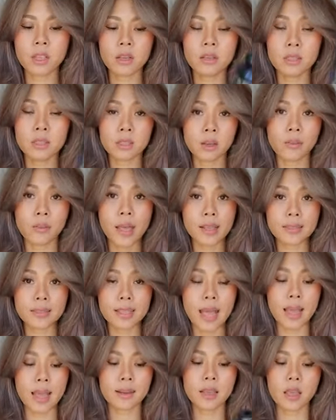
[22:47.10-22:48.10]
So that's
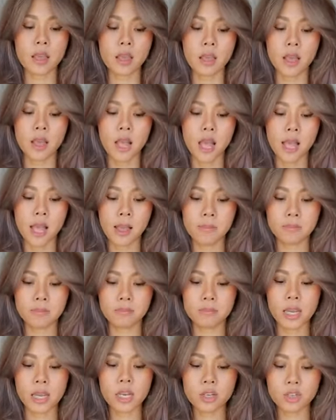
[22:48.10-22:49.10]
that.
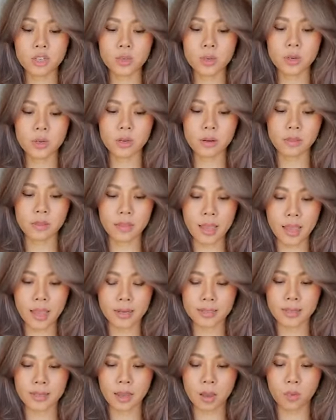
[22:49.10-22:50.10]
Make sure
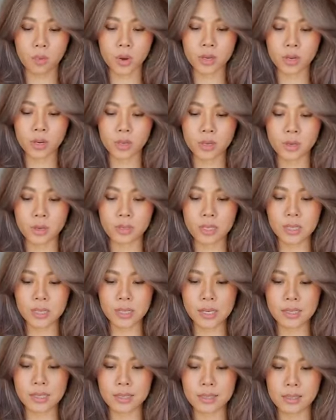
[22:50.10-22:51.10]
that when you're using
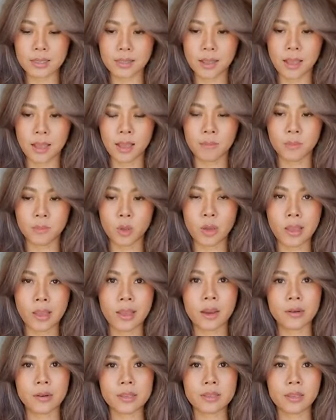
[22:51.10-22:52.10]
this, your
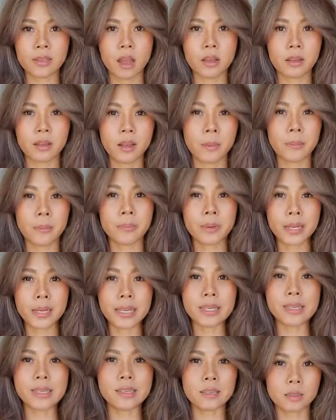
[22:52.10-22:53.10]
hair is not
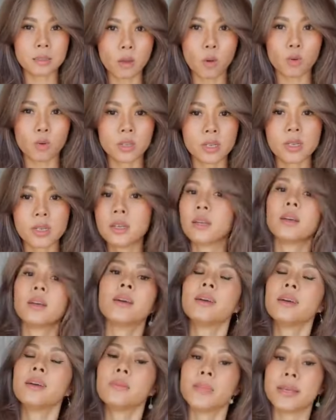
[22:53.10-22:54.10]
completely soaked.
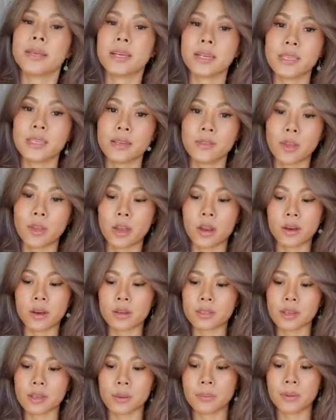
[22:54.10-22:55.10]
Because if your hair
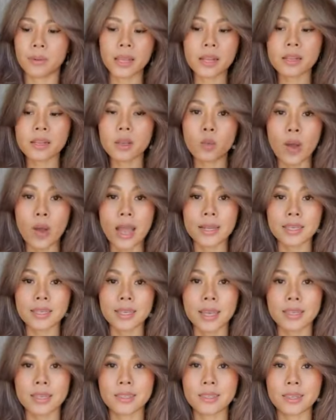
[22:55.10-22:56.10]
is completely wet,
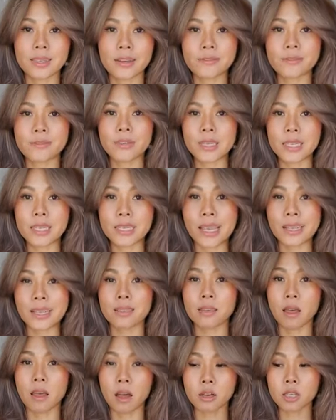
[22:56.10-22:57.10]
it definitely
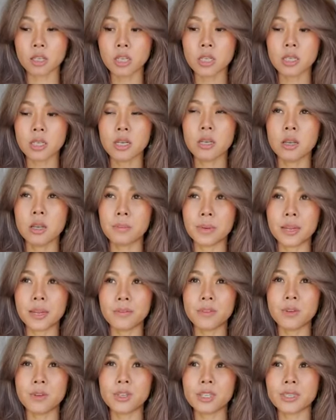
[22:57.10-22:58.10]
takes longer. But
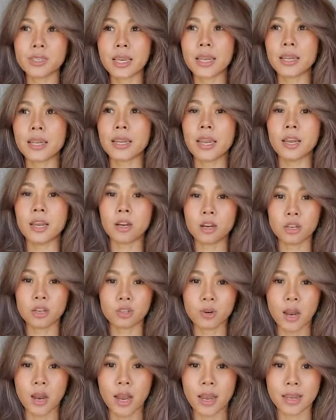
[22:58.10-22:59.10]
if you just let it air
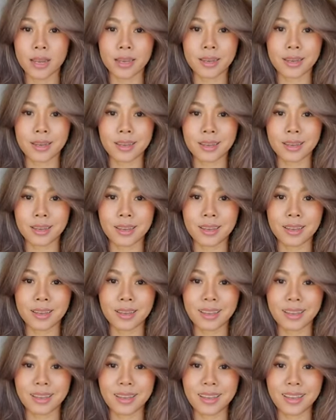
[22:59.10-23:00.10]
dry,
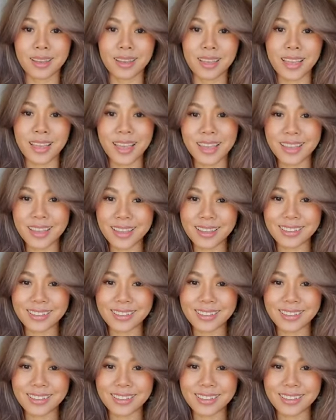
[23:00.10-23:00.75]
hey,